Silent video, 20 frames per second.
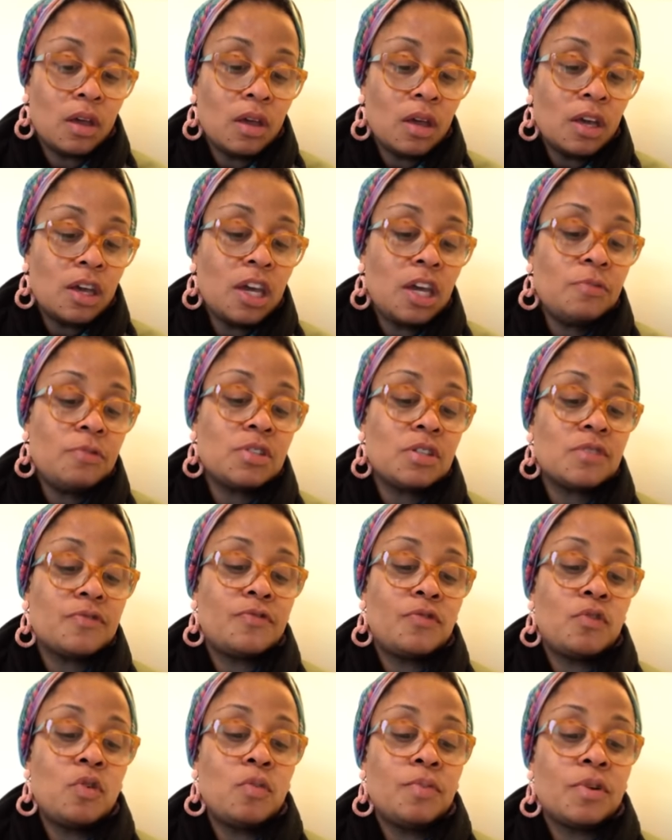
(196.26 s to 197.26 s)
He was a
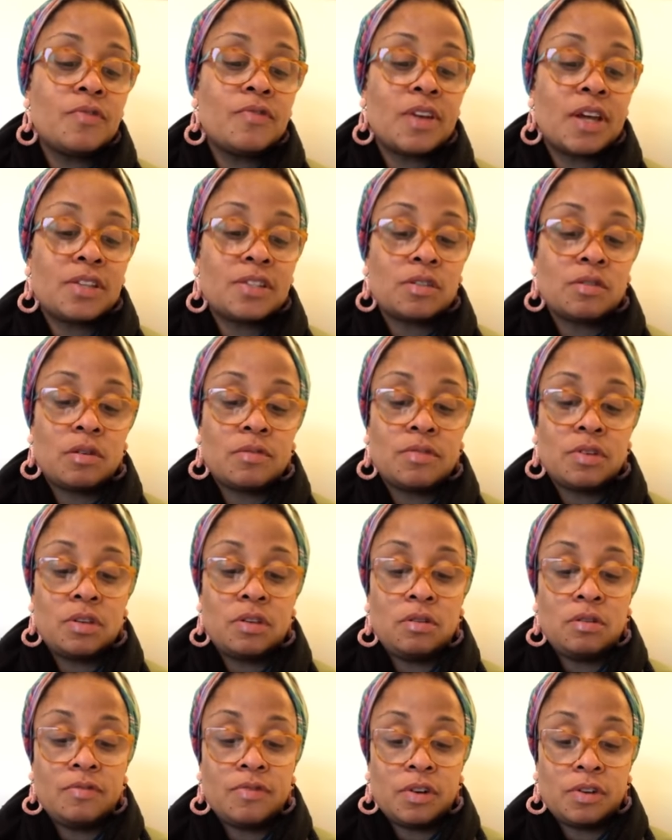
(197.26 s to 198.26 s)
full professor of the
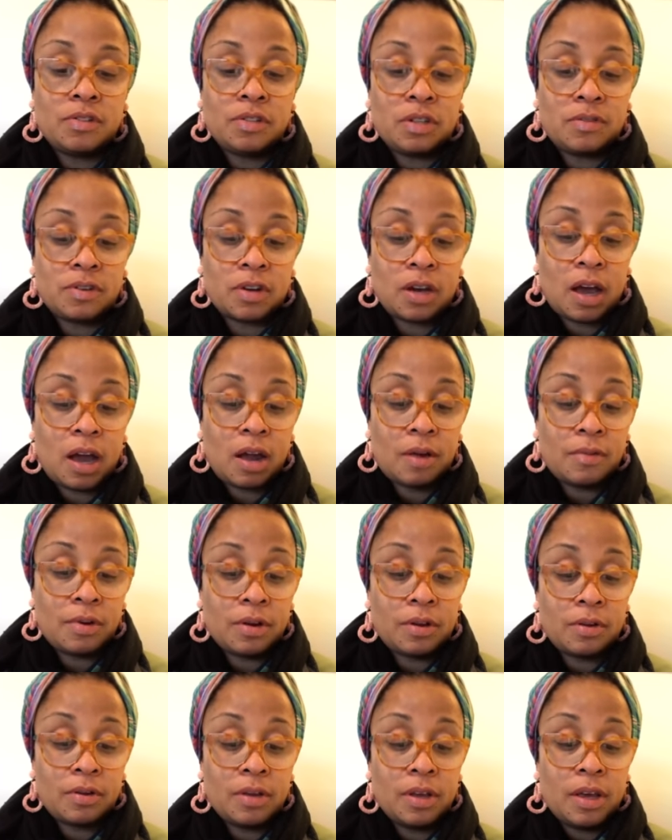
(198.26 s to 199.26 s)
University of
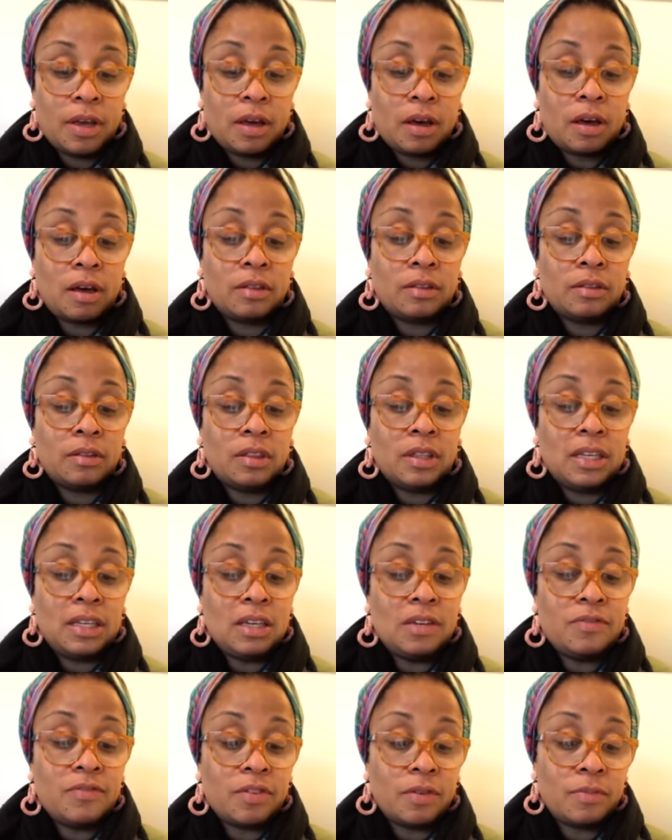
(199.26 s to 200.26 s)
Cairo, on
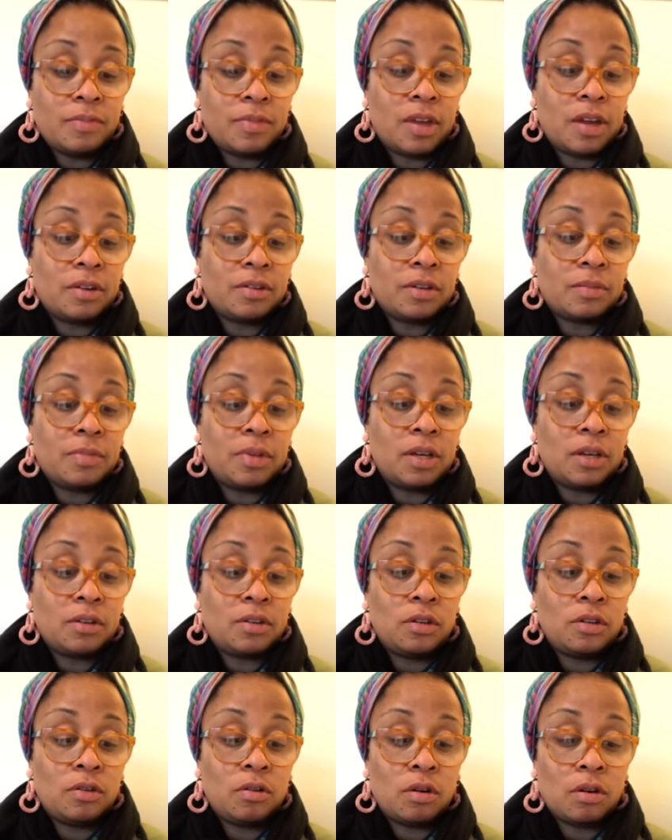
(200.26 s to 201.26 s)
leave from there to be in
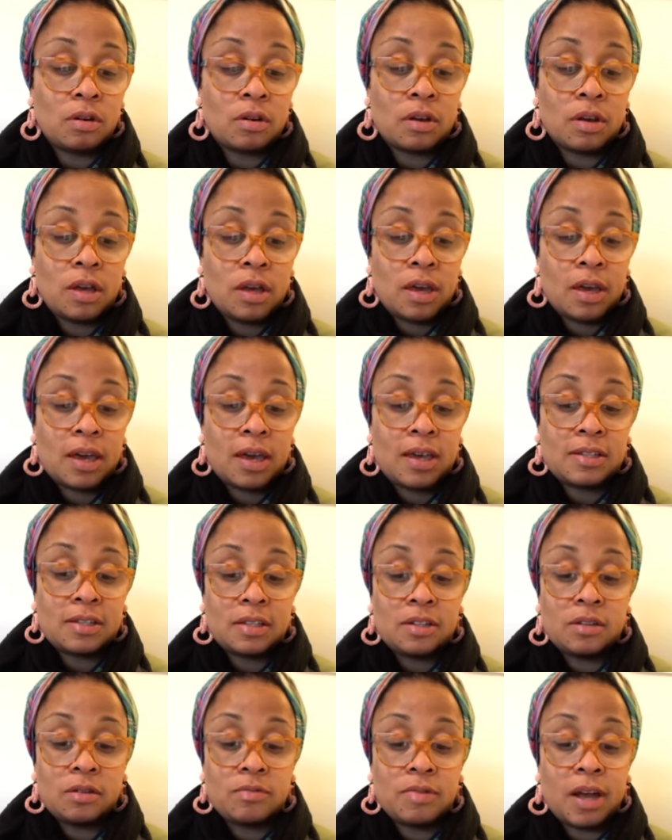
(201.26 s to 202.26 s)
New York as a
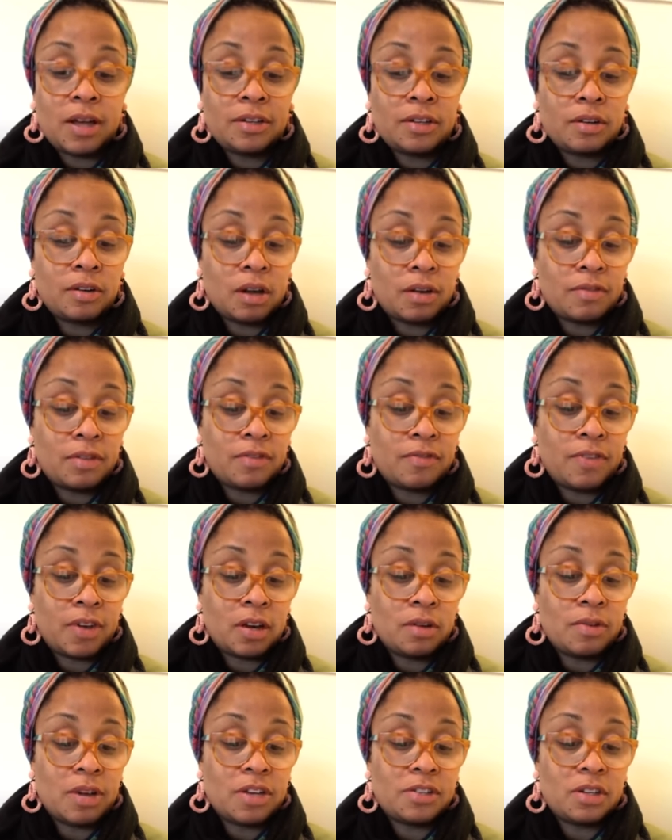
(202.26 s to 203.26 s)
director of the
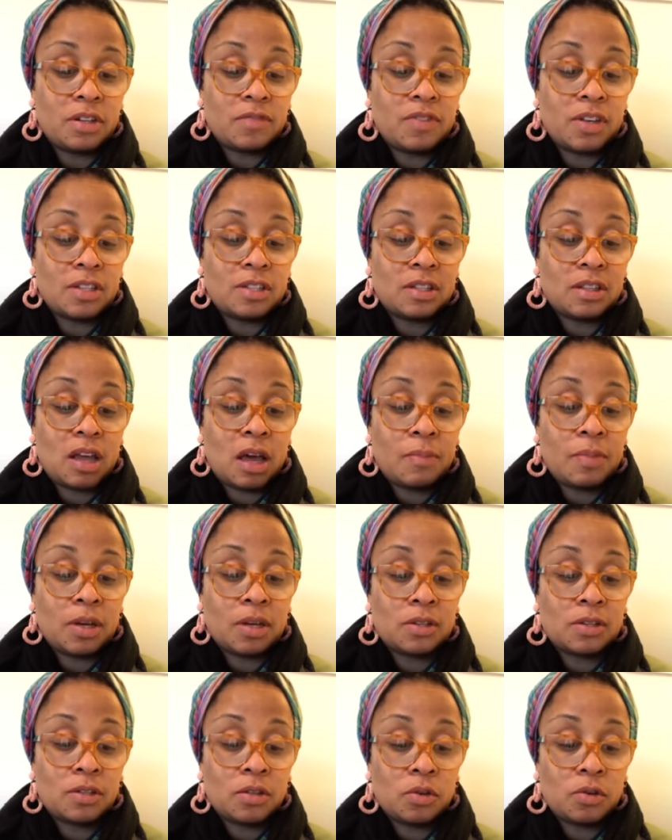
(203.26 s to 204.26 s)
Federation of Islamic
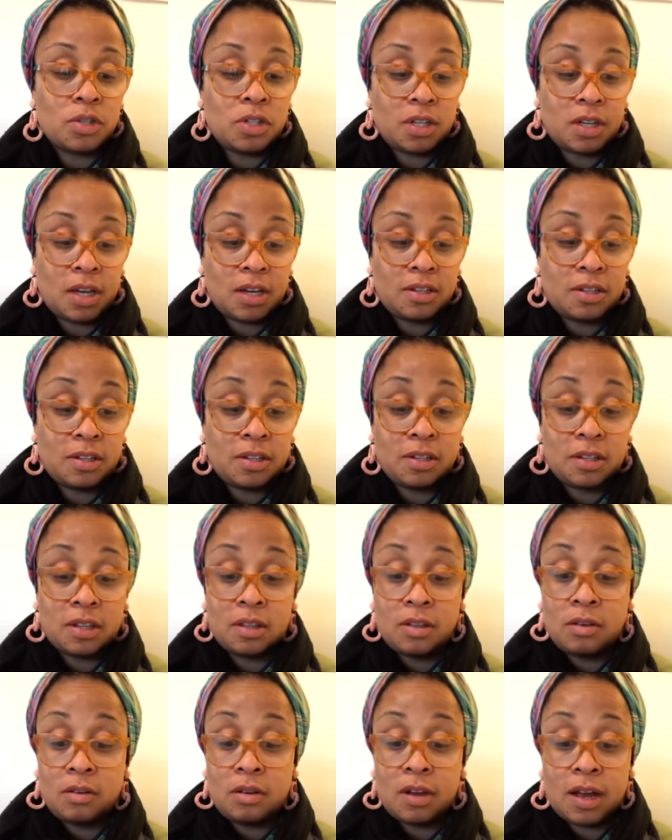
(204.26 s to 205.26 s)
Associations in the
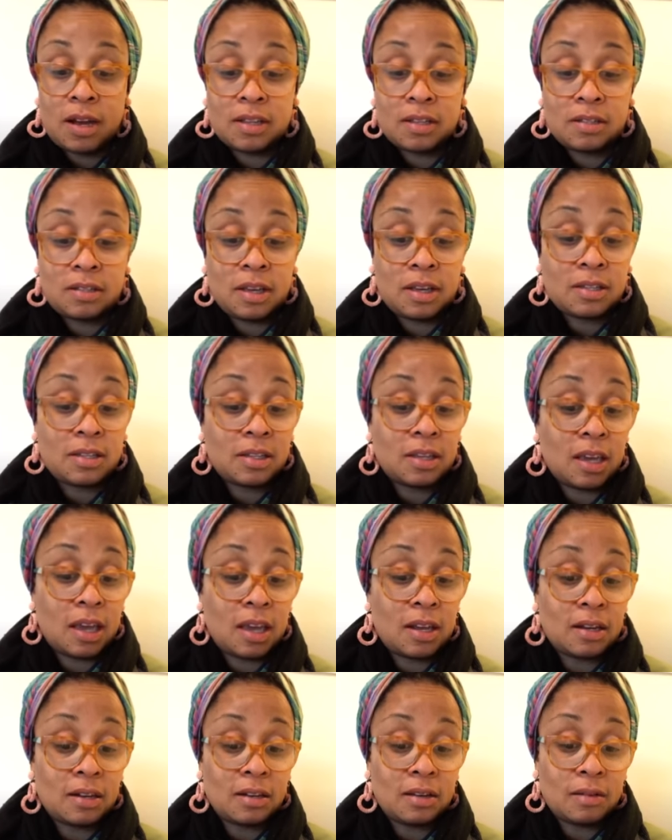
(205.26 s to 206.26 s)
United States and
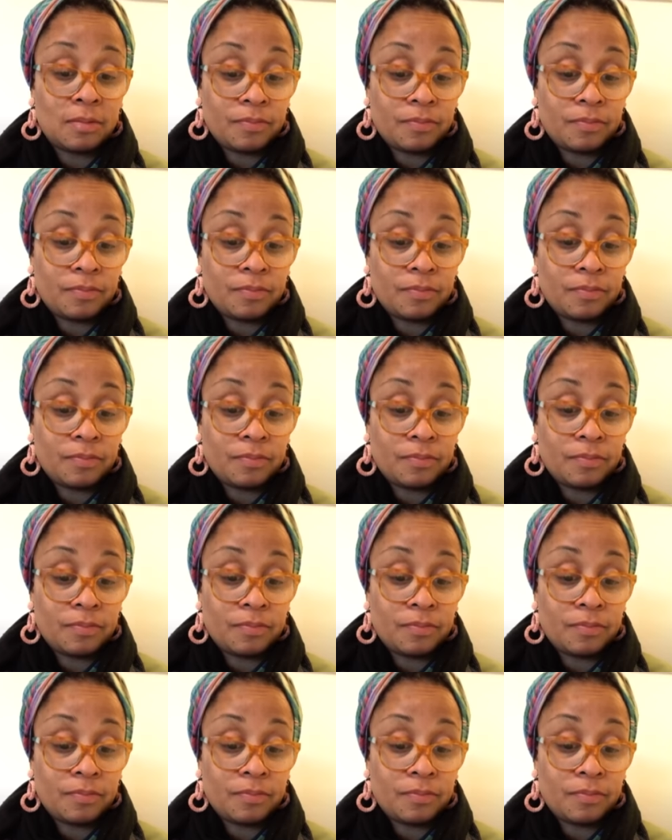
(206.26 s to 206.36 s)
Canada.